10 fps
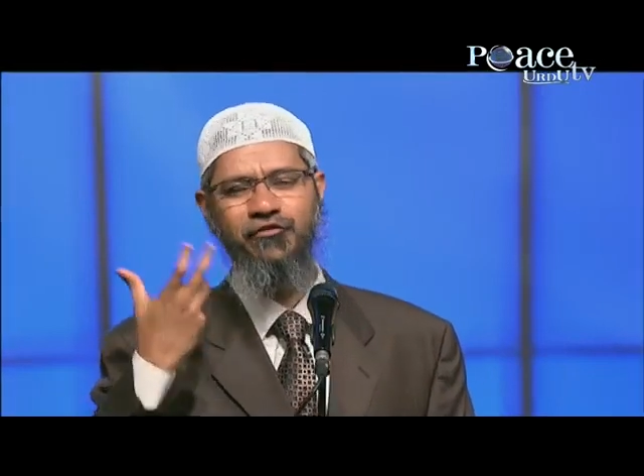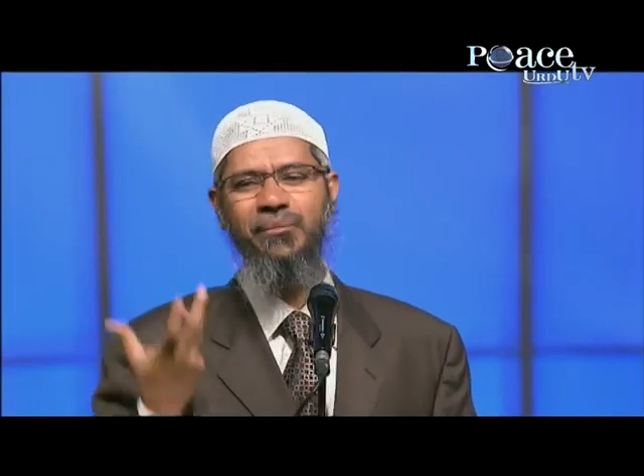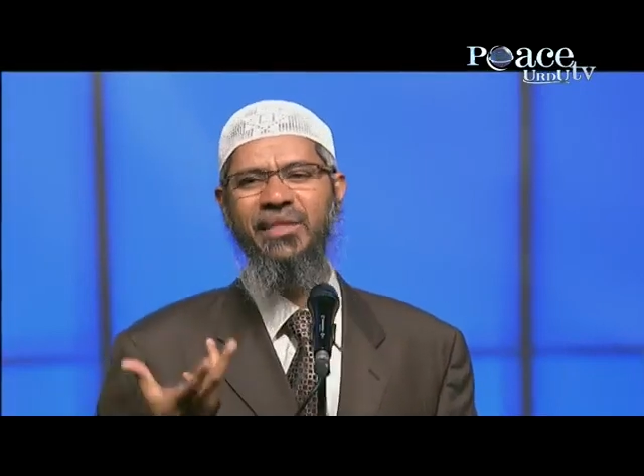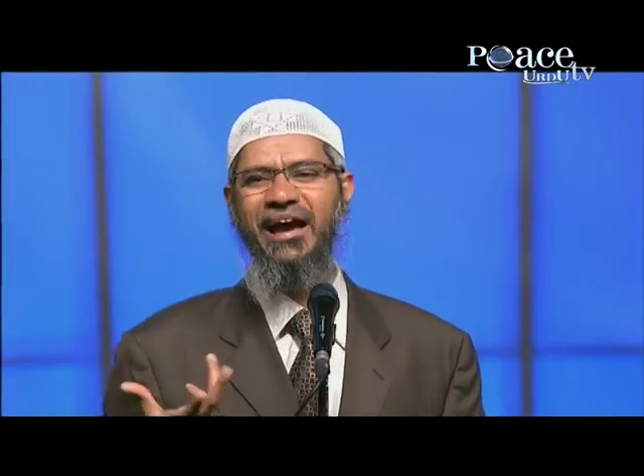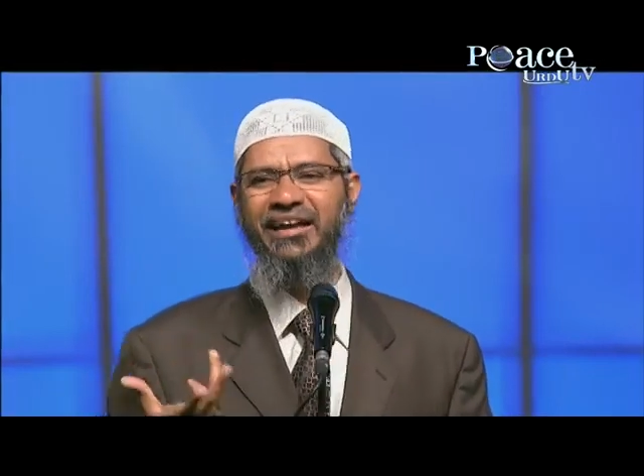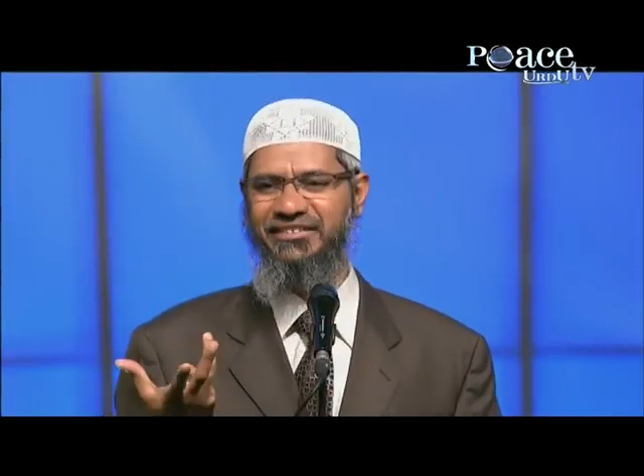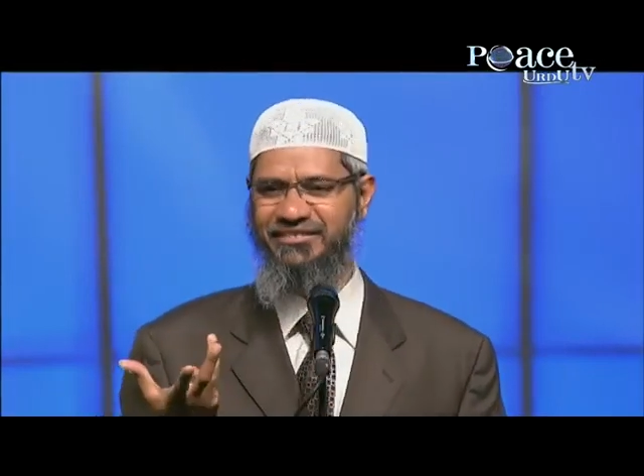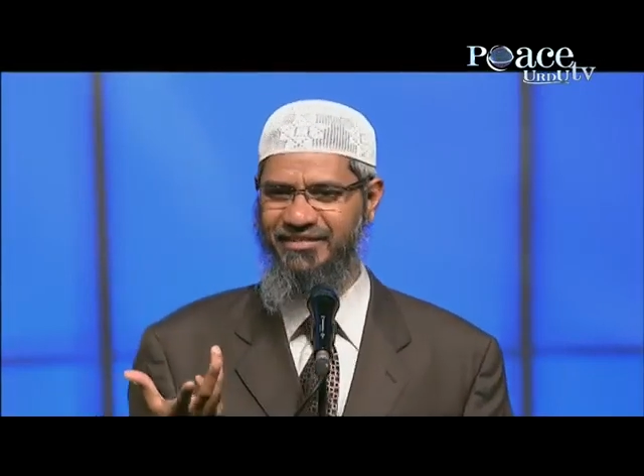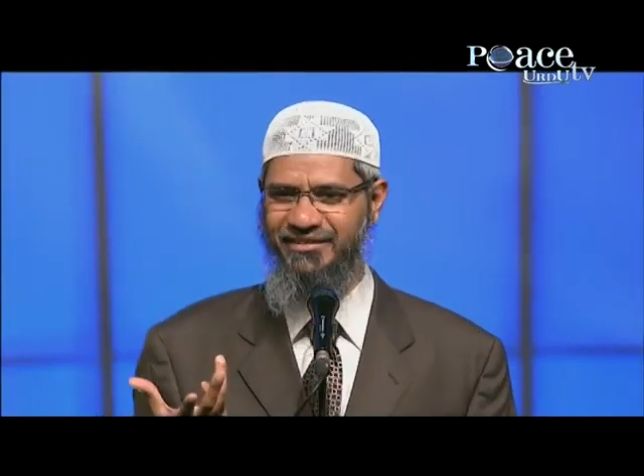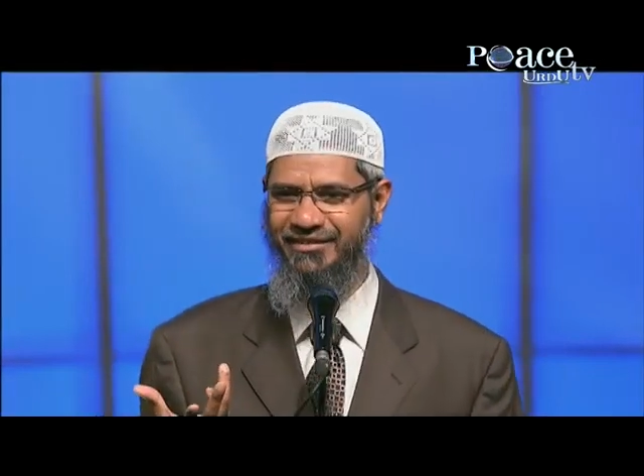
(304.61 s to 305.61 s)
from their
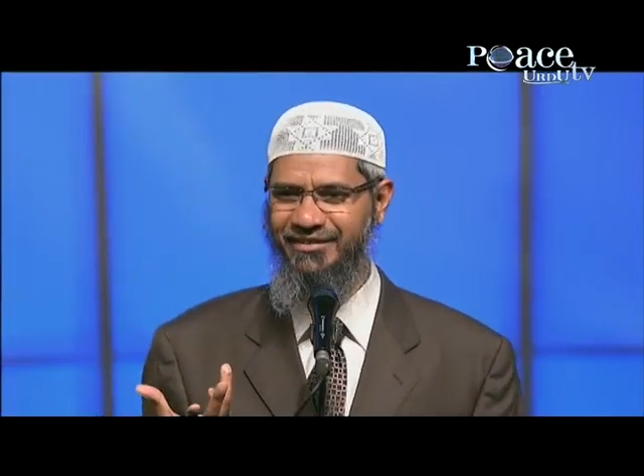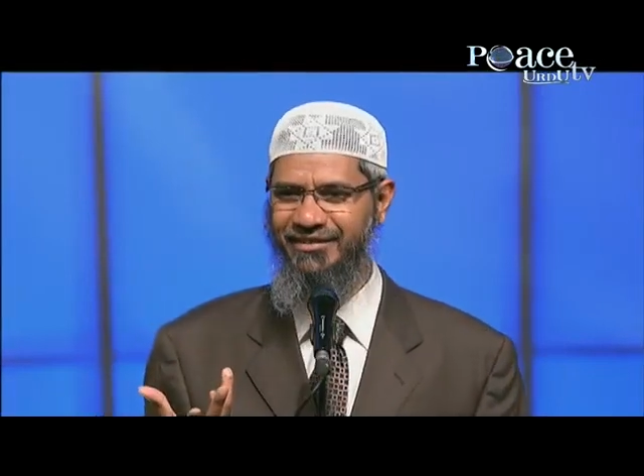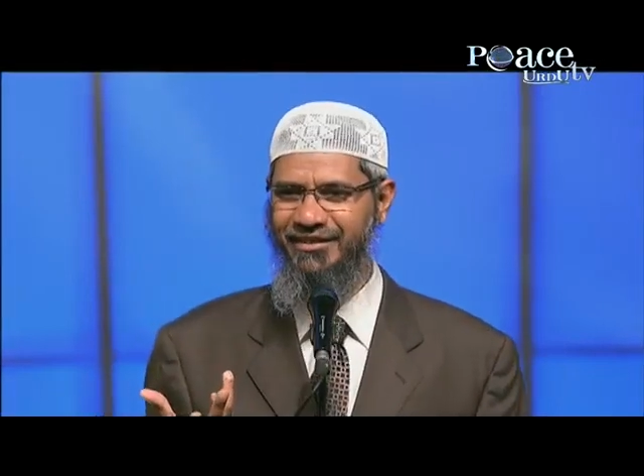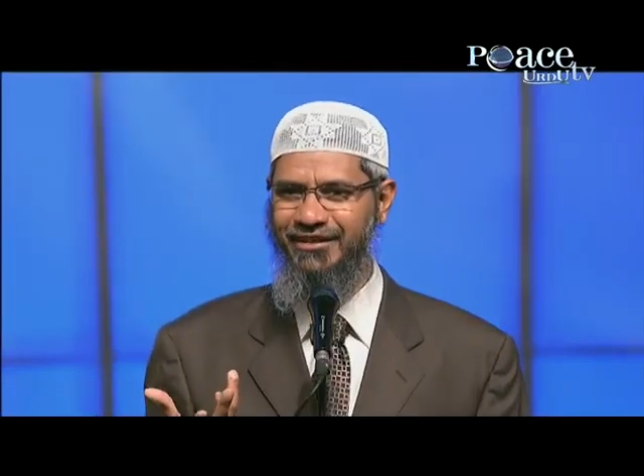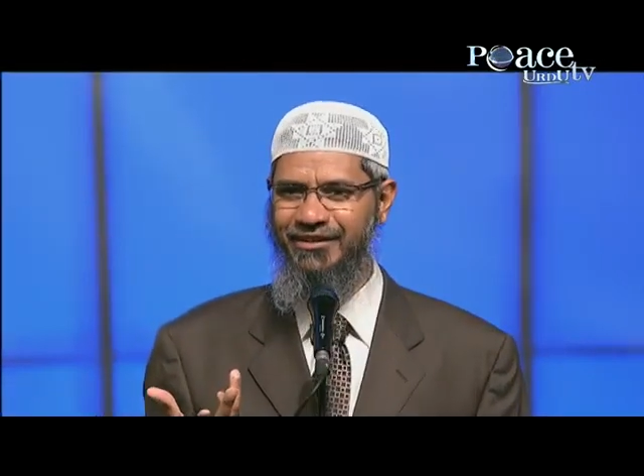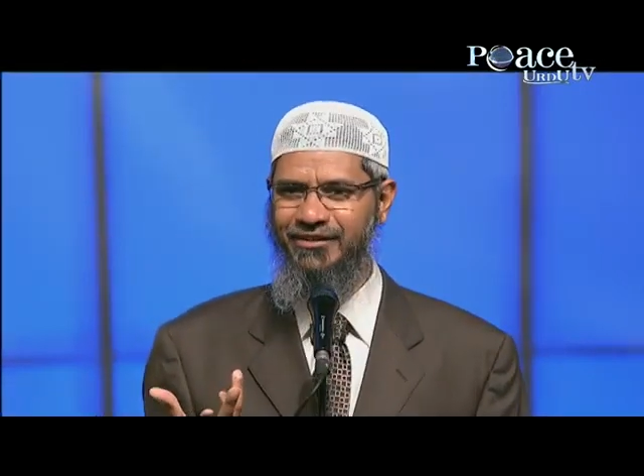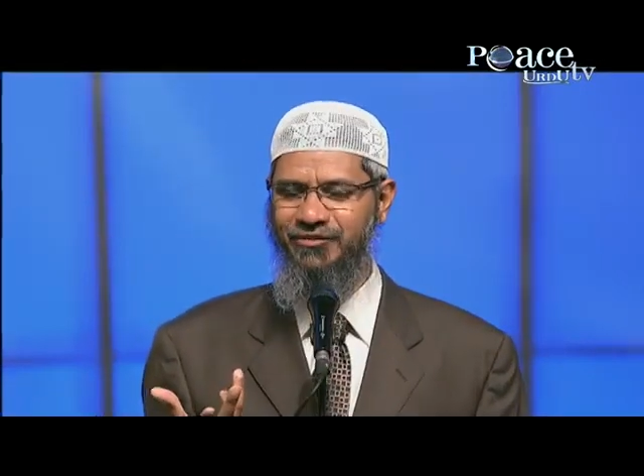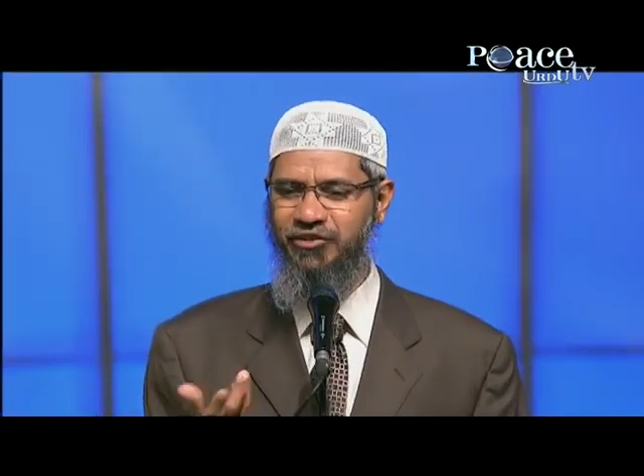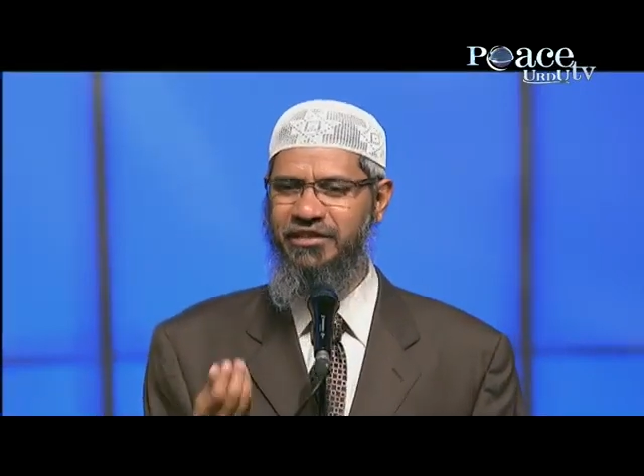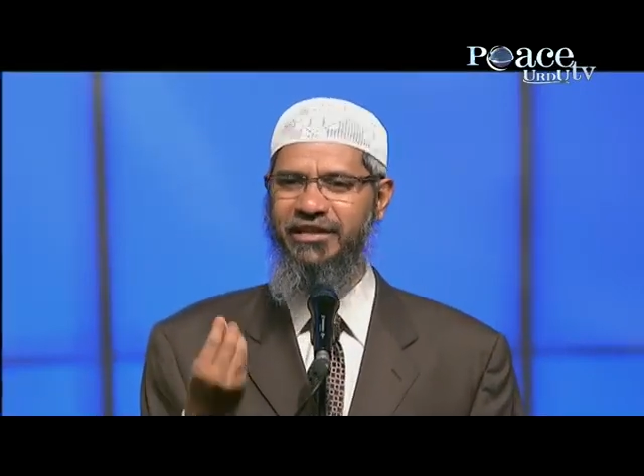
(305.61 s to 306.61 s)
eyes.
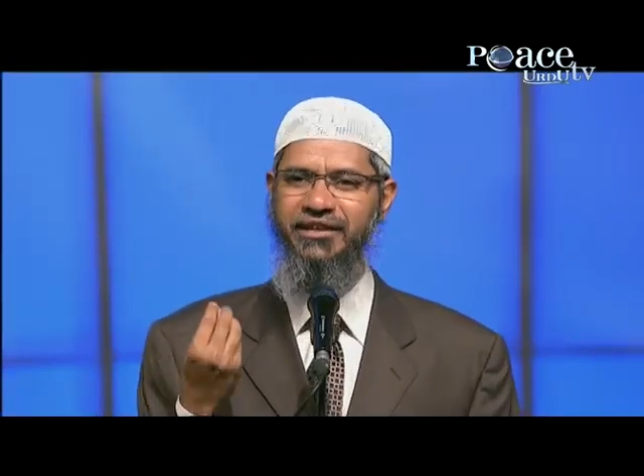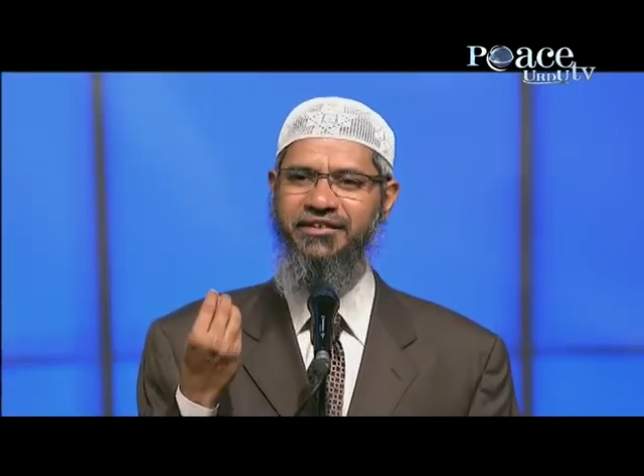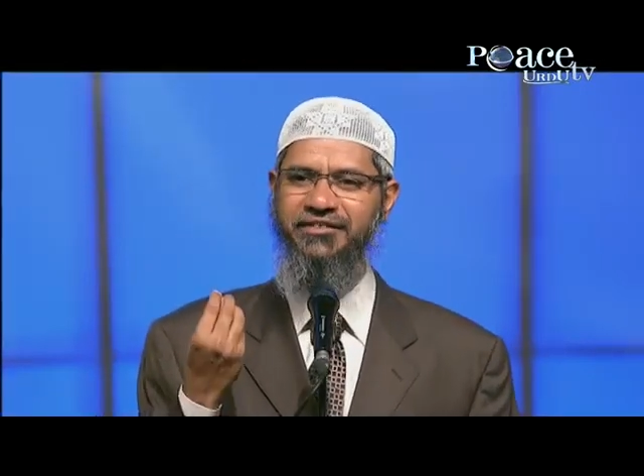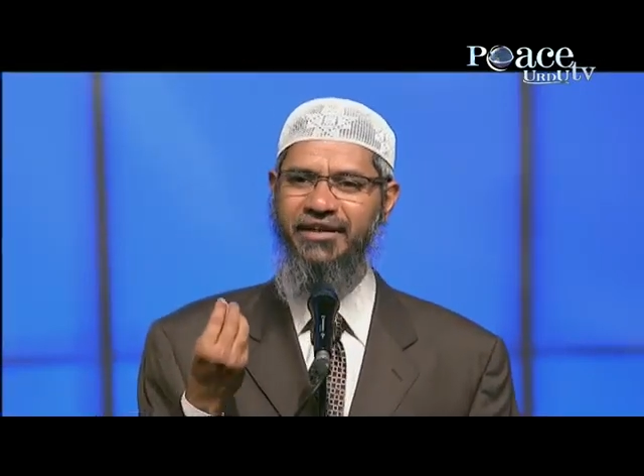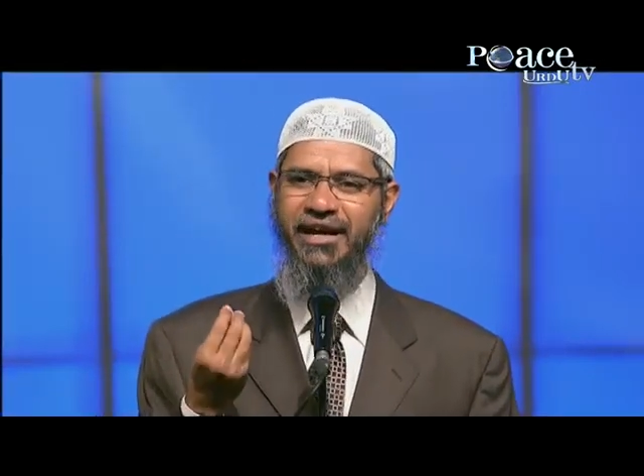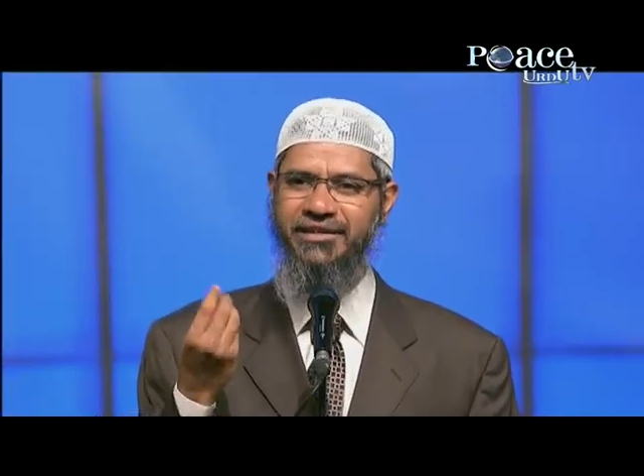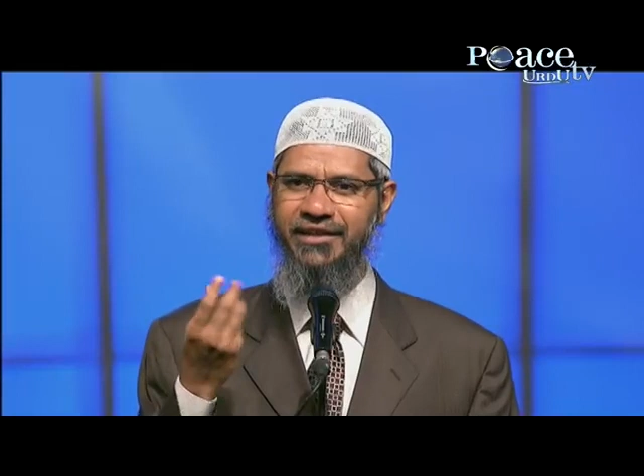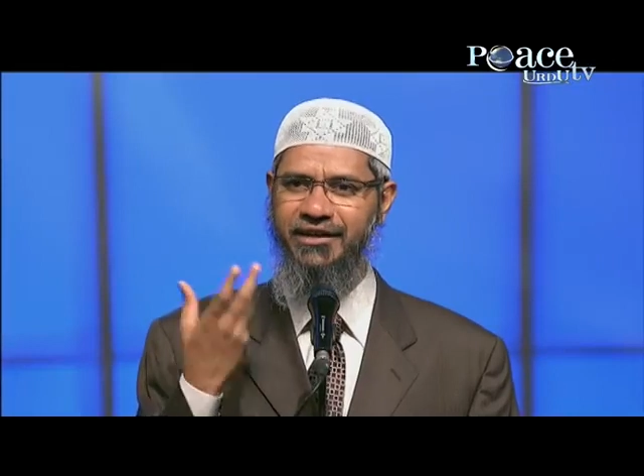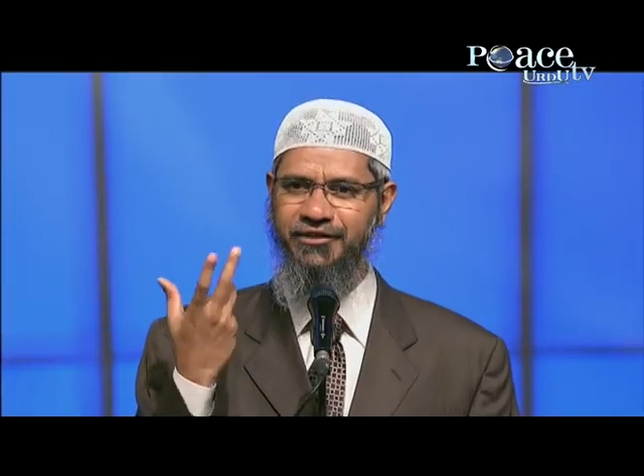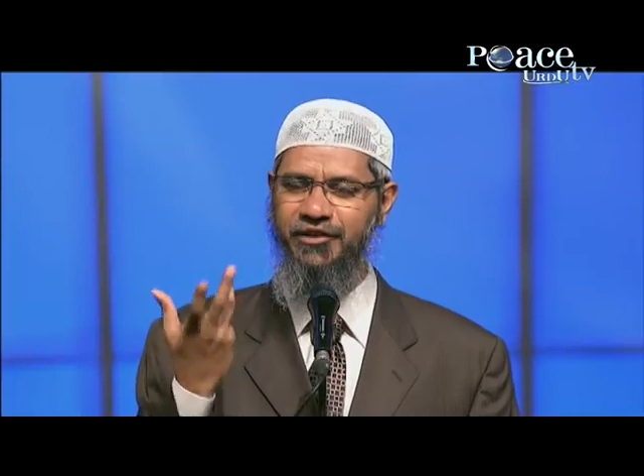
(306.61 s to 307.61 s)
So these are
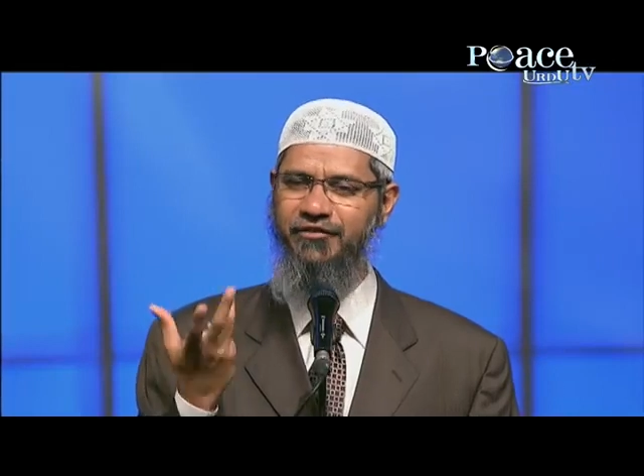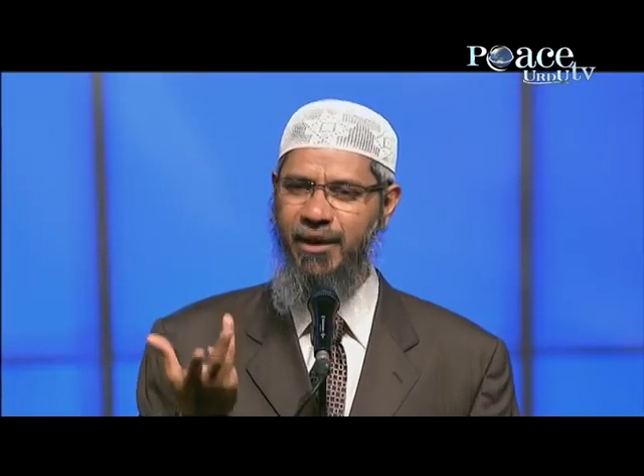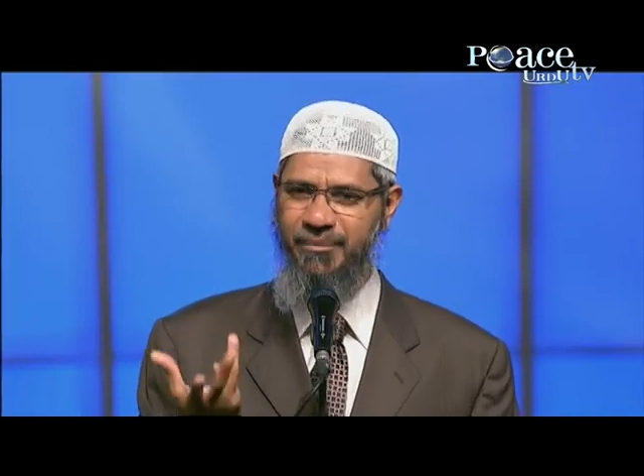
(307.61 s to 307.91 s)
tears of